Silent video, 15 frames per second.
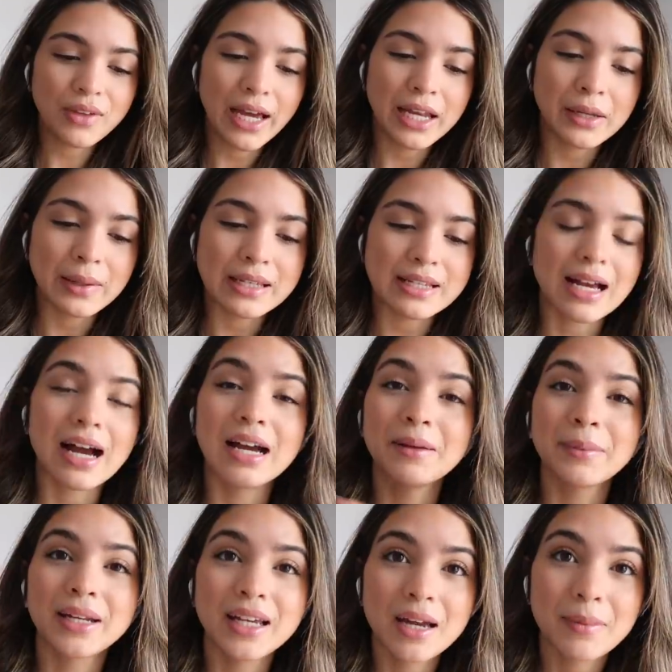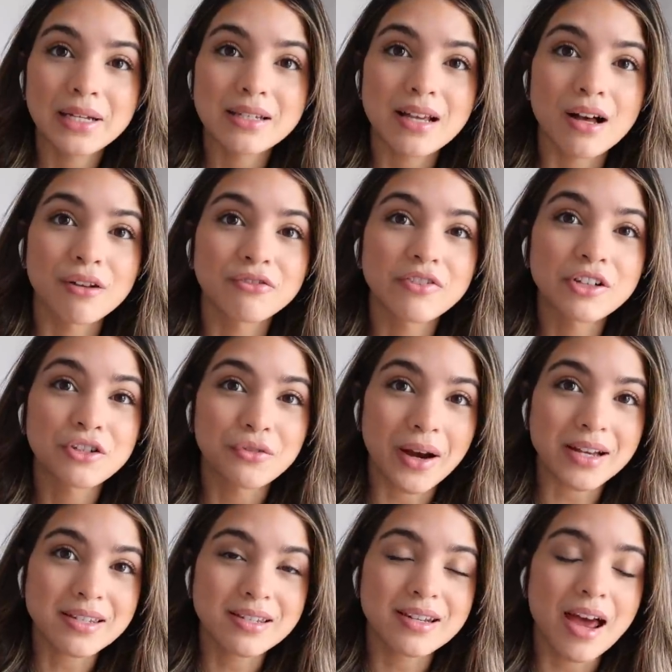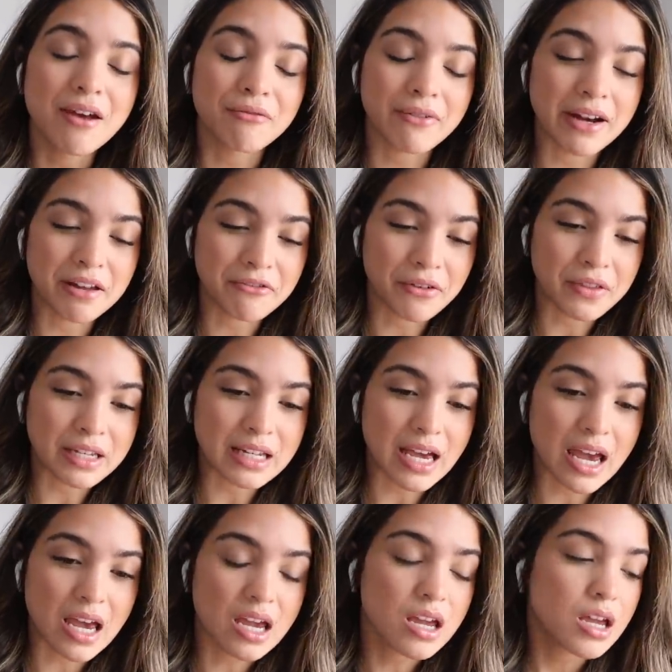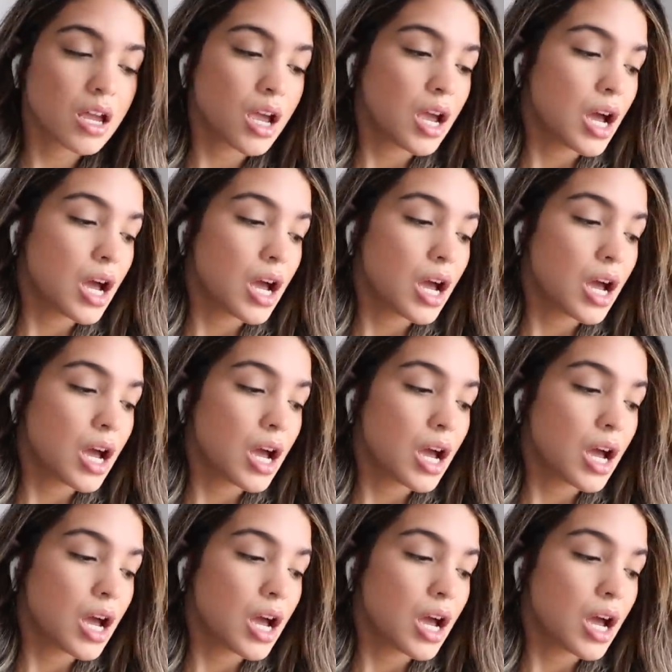Anyways, I'm gonna get myself dressed and ready for the day.